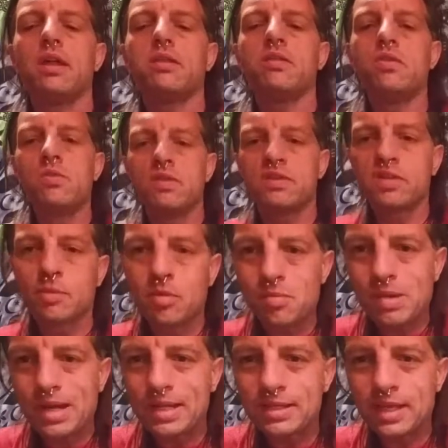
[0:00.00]
to do a simple
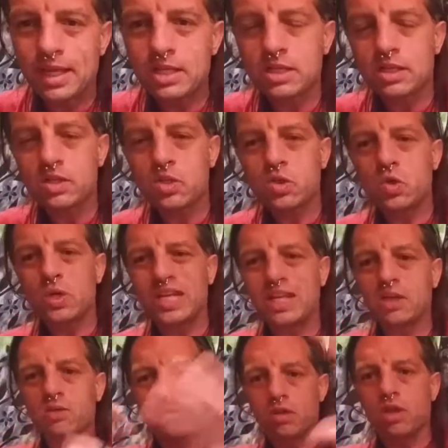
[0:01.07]
meditation to
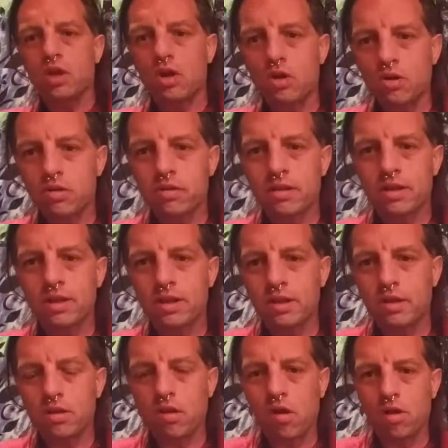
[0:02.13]
heal the earth and
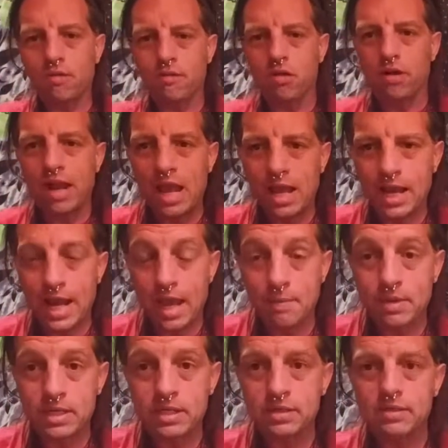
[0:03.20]
all of her
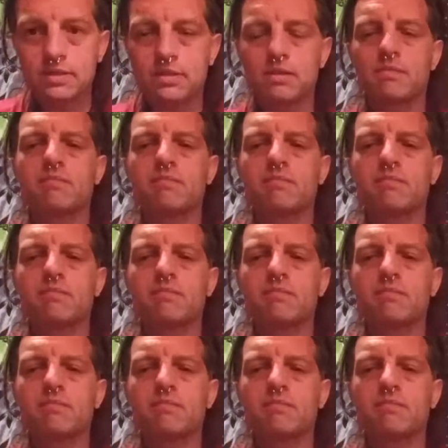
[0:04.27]
inhabitants,